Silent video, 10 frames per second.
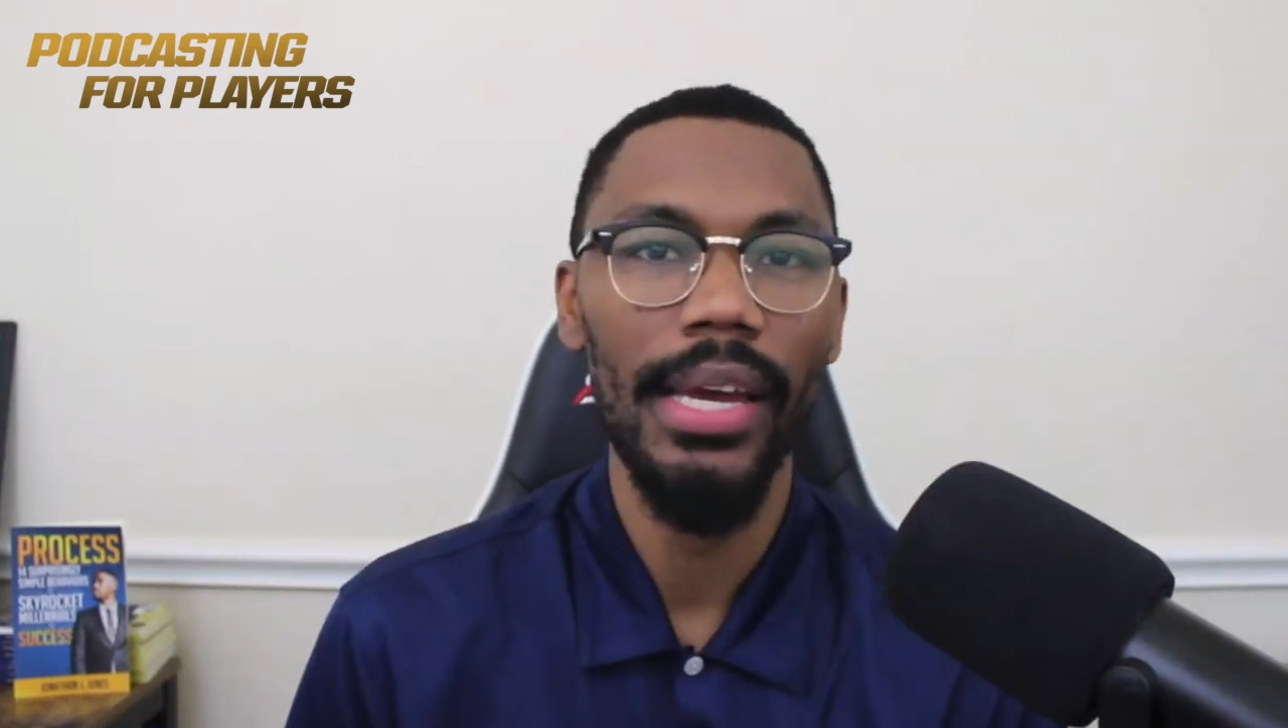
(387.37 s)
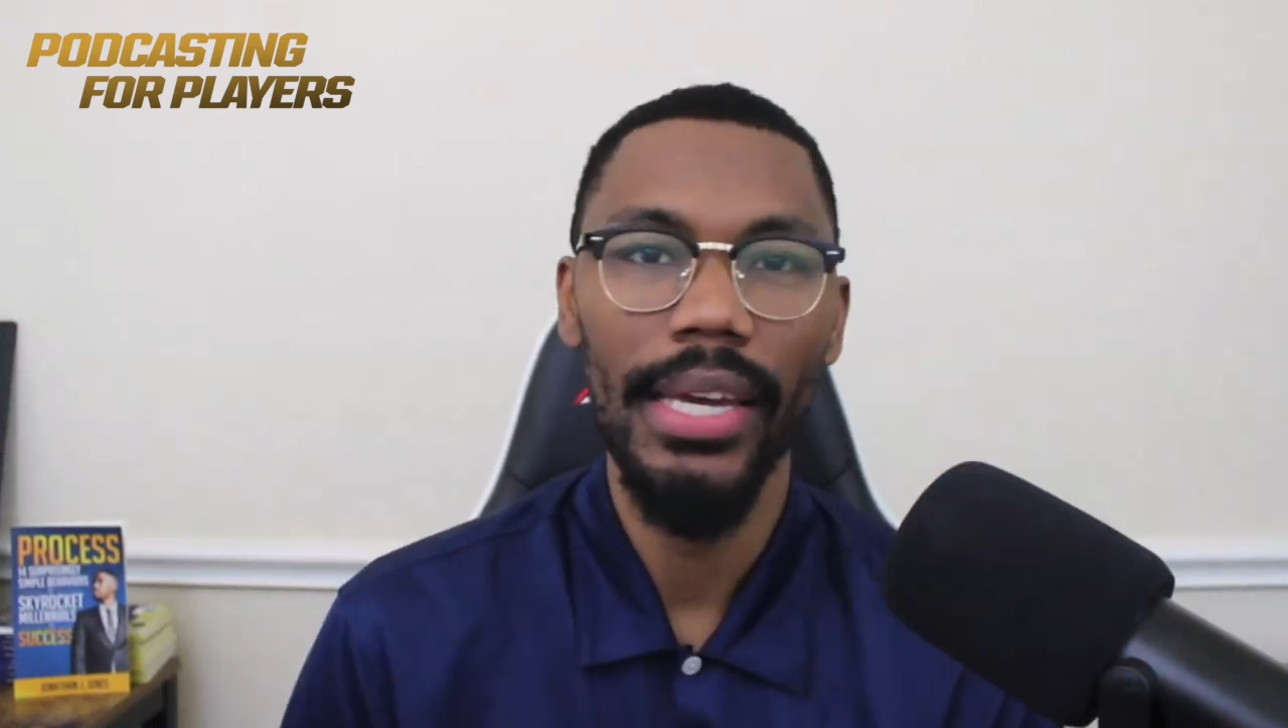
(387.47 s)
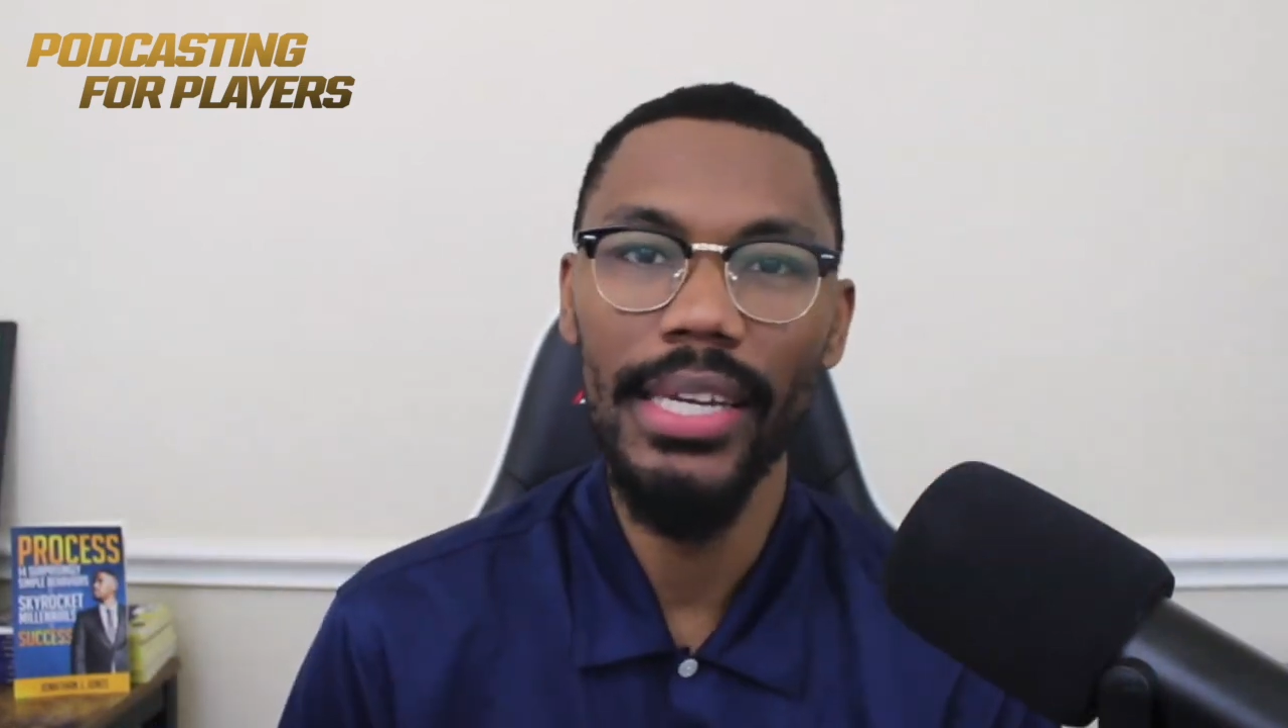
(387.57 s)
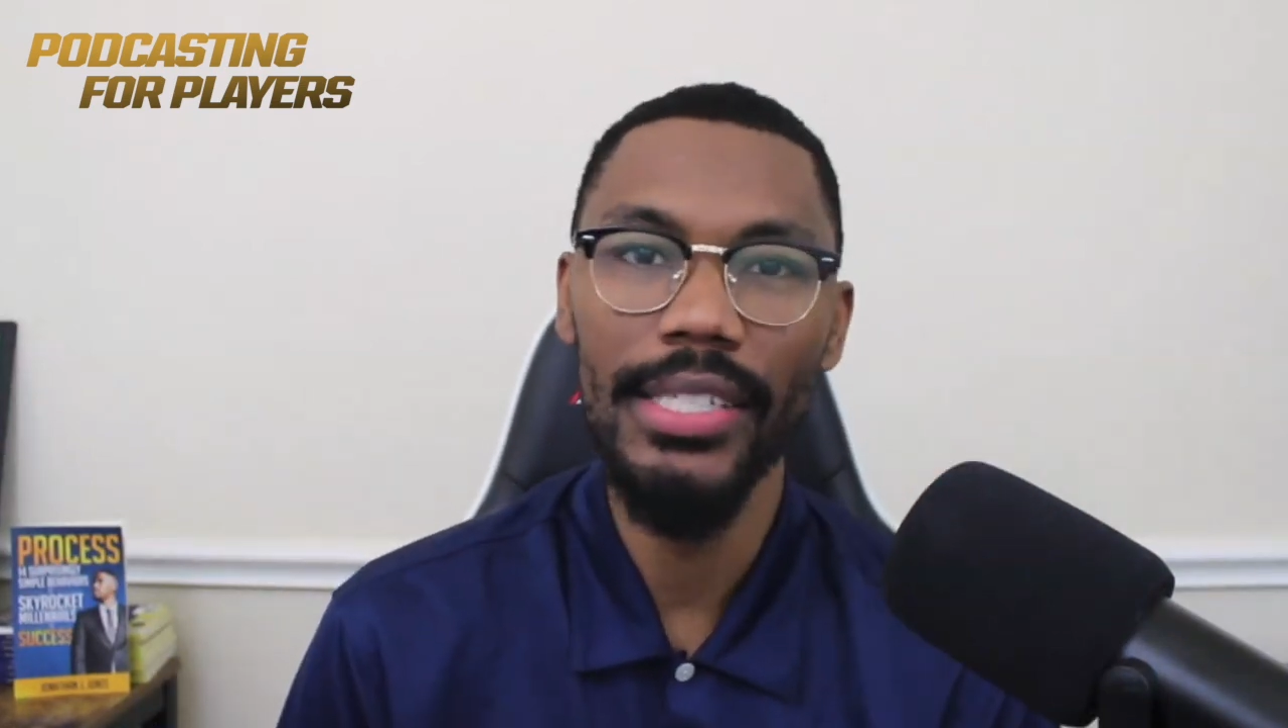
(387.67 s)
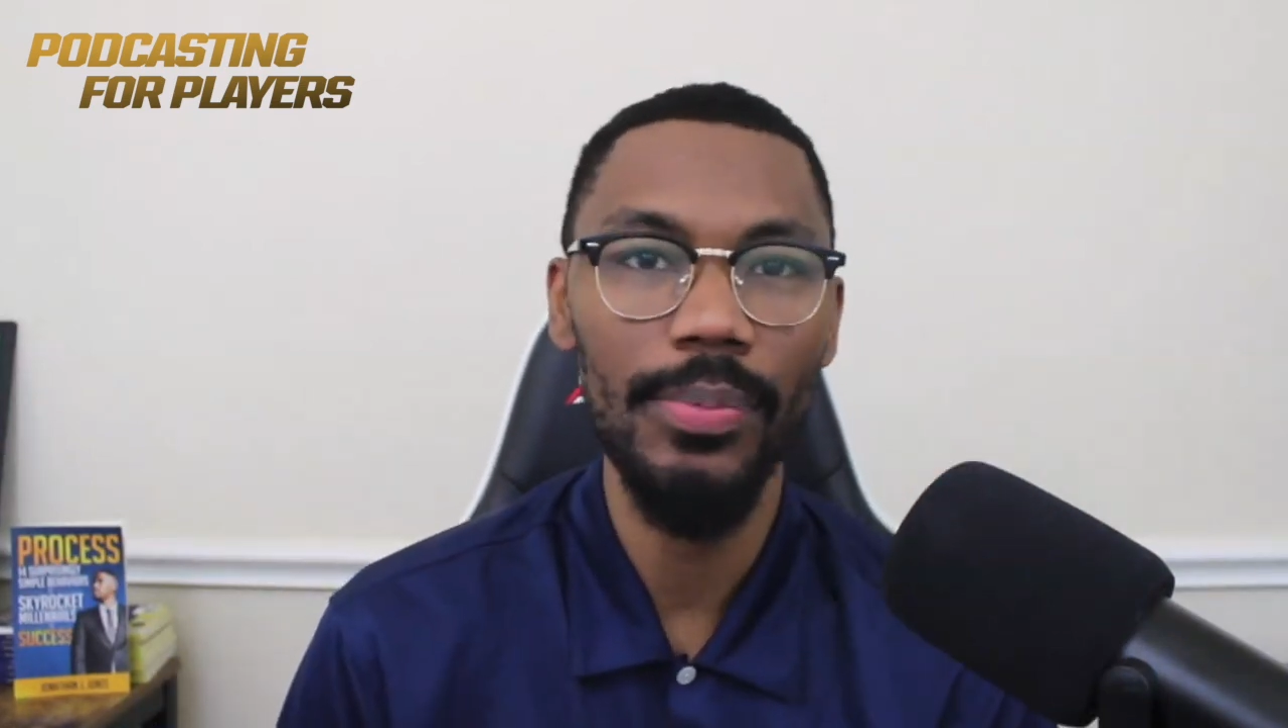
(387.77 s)

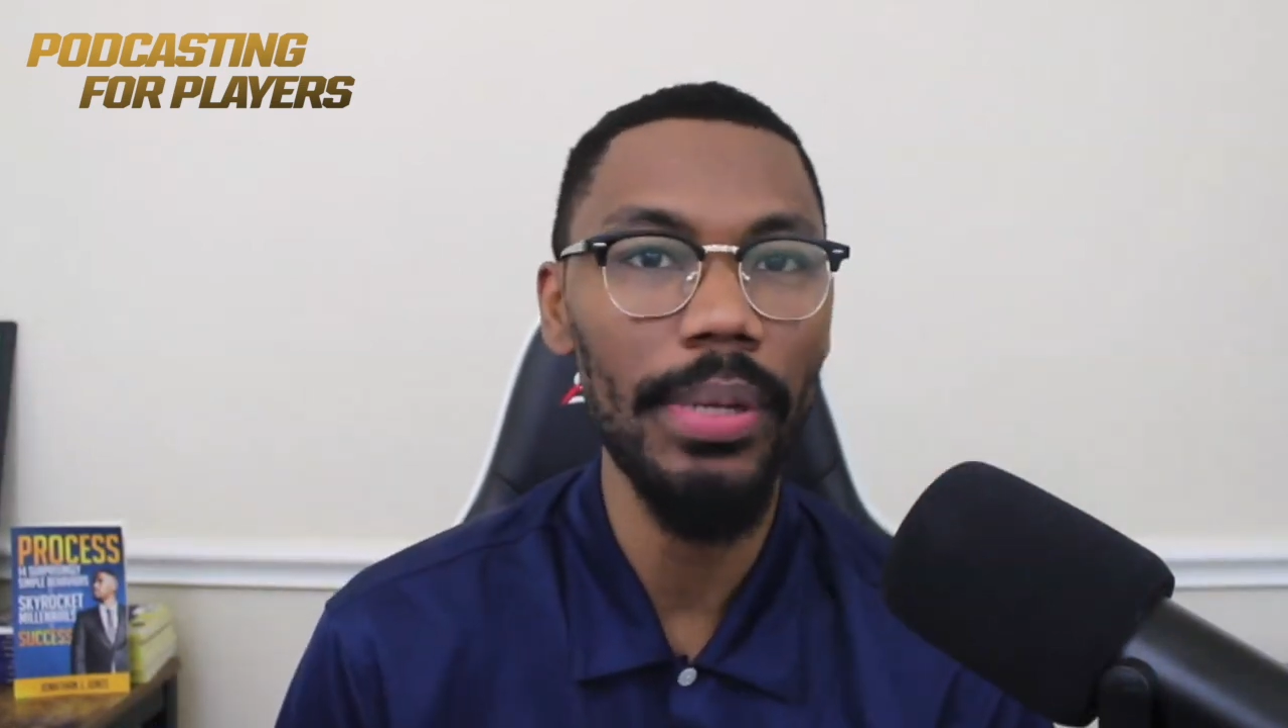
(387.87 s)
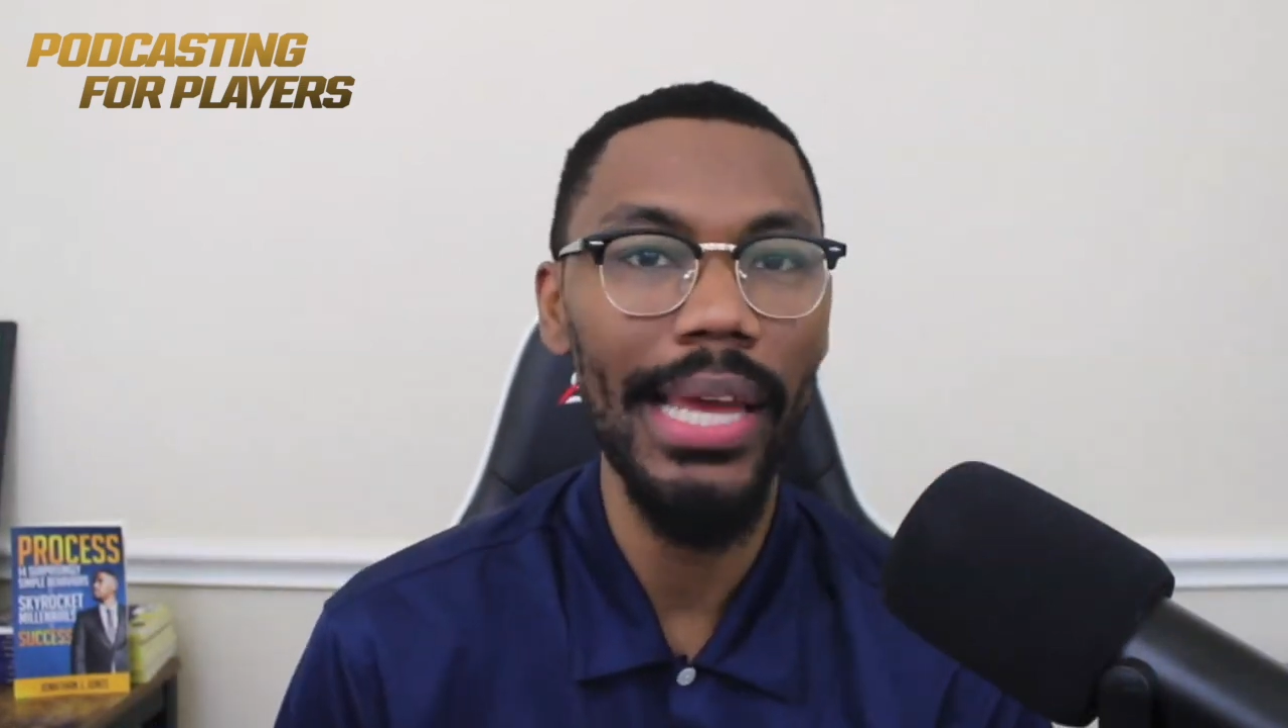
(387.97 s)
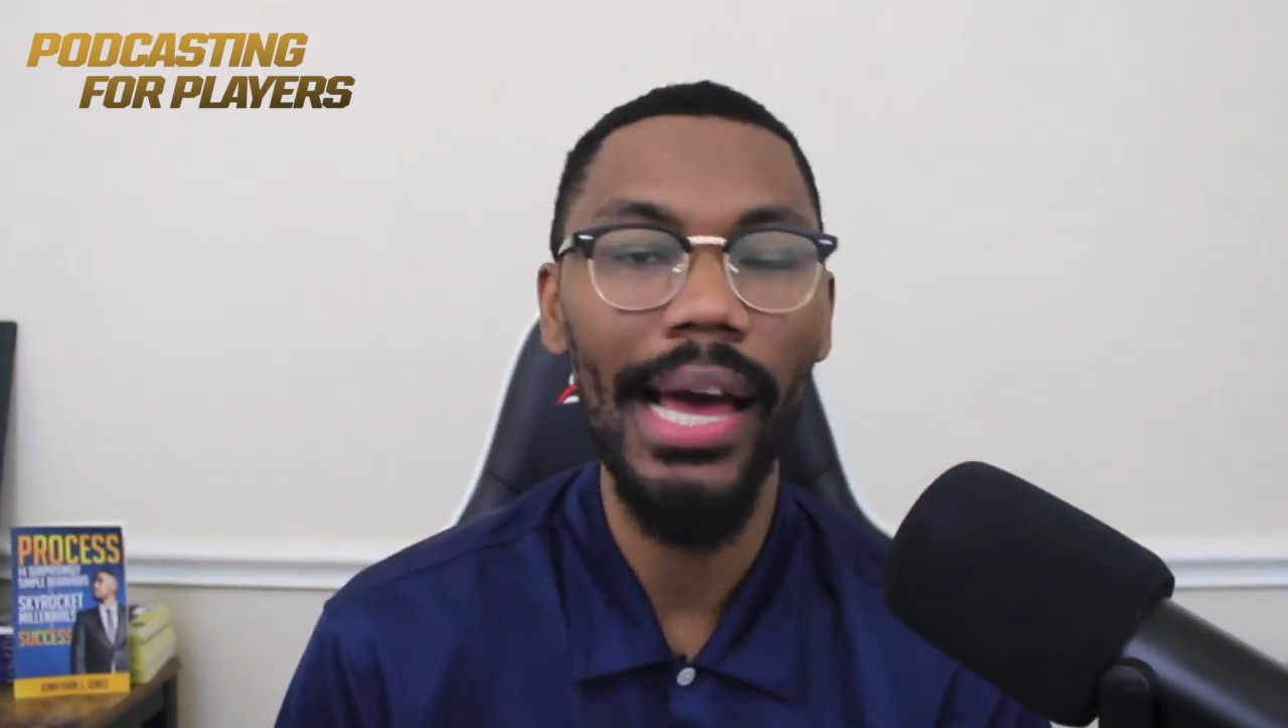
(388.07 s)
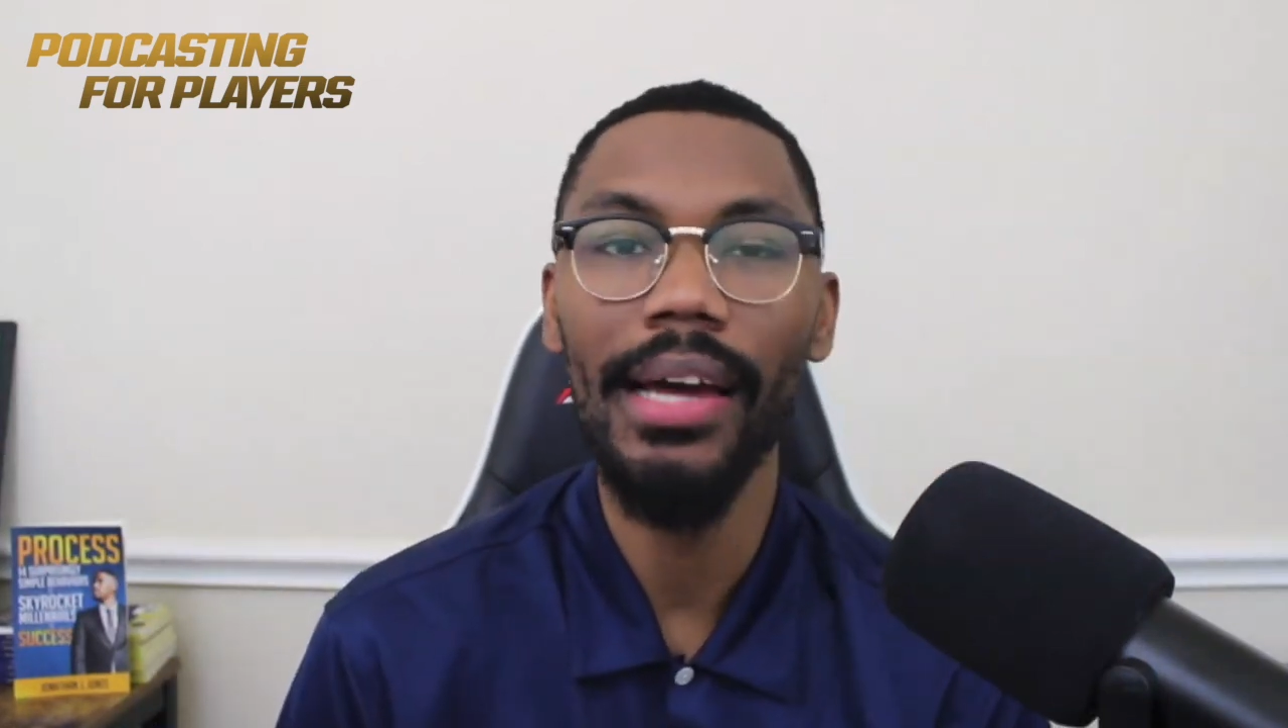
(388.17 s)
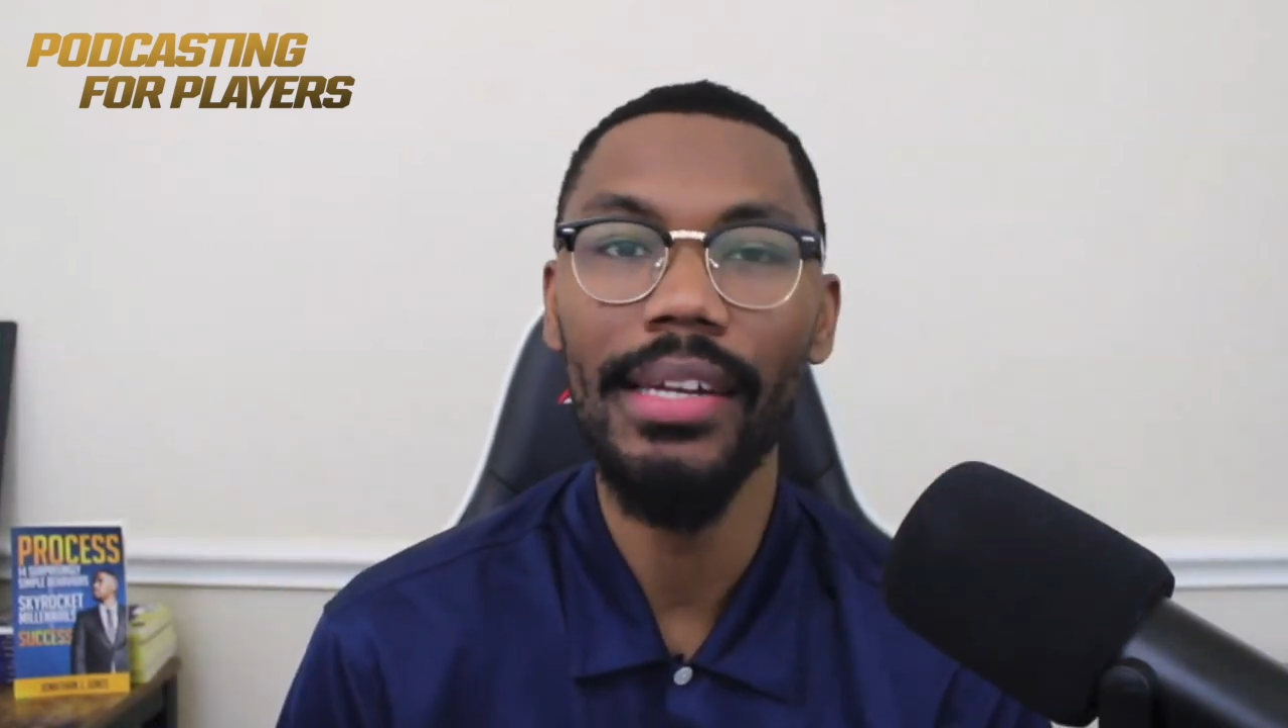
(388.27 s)
he's
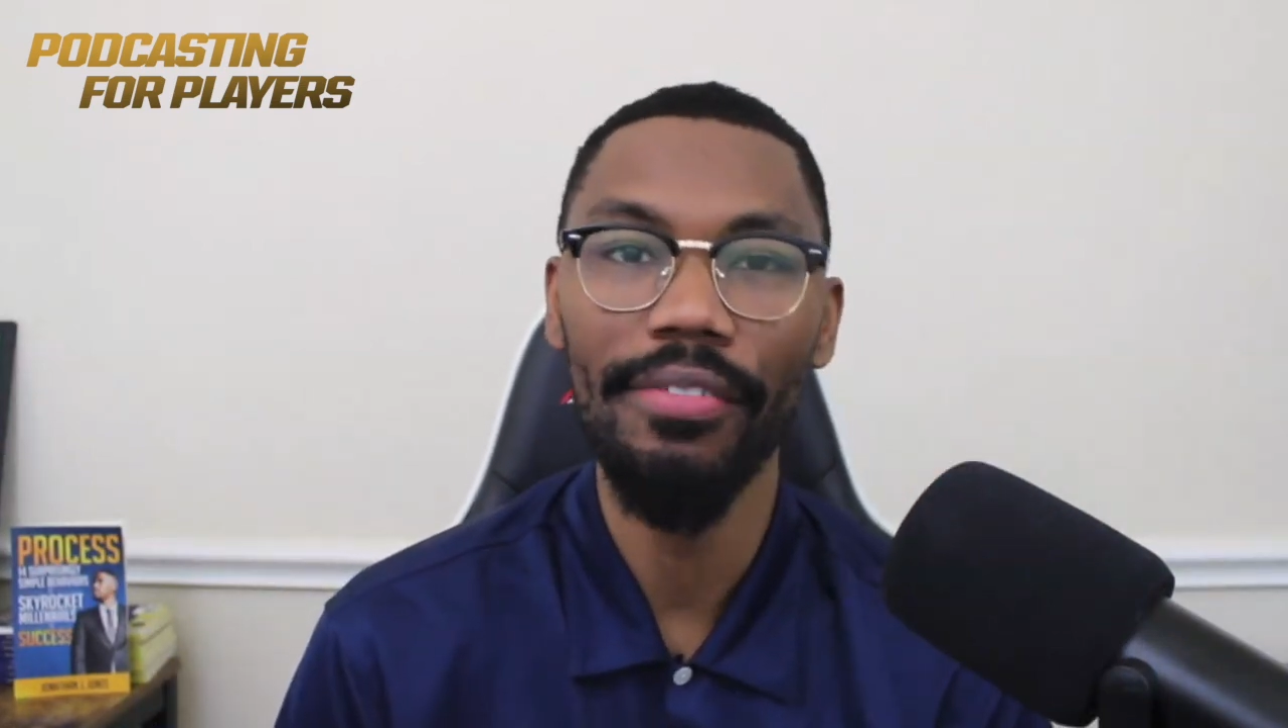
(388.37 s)
beyond